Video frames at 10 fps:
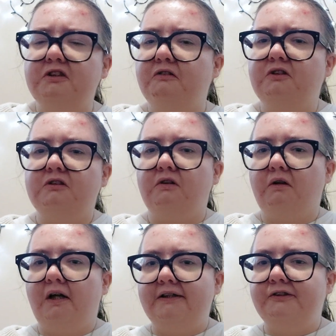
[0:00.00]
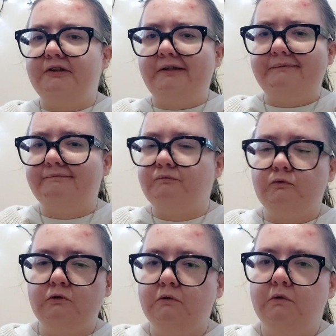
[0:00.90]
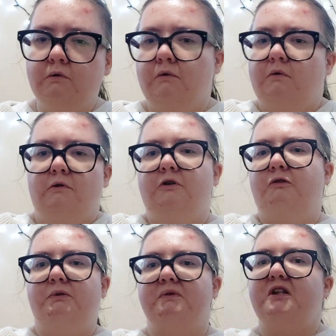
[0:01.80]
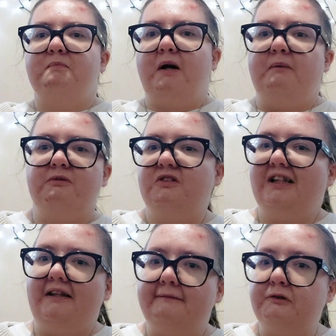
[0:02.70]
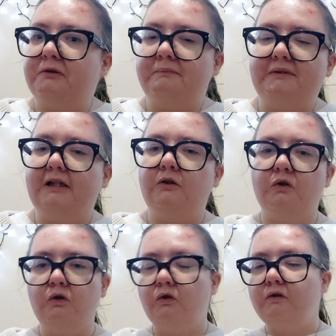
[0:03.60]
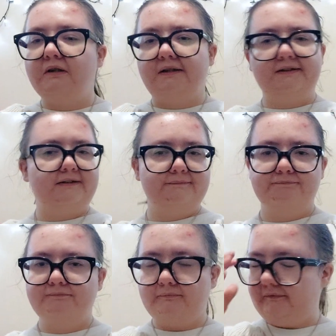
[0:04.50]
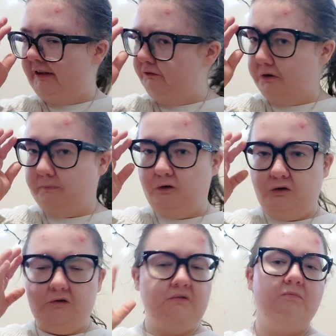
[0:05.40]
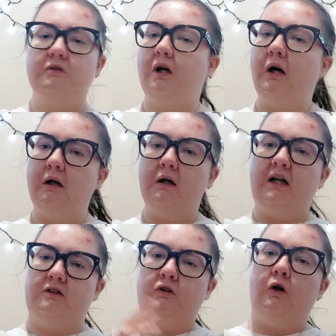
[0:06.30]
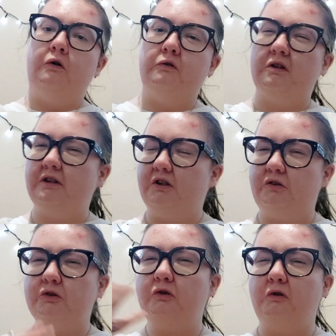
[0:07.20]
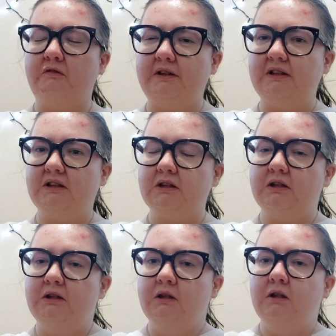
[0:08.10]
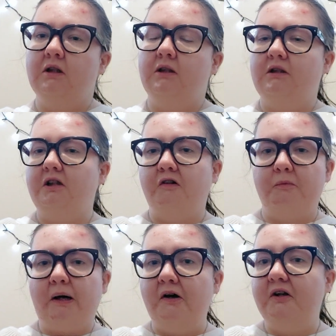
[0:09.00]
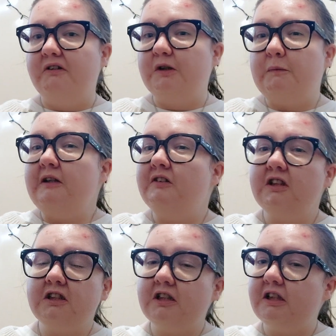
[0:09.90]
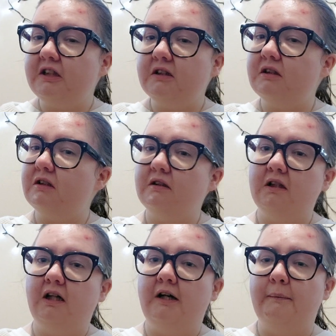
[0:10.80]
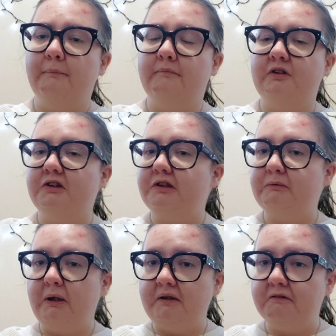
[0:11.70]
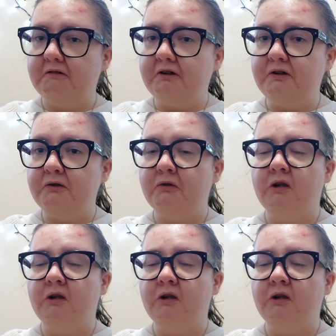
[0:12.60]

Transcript: You know, it's not like she, you know, we read the Bible together or something, or like, it was more as I got older, you know, stories, you know, about her experiences that she went through,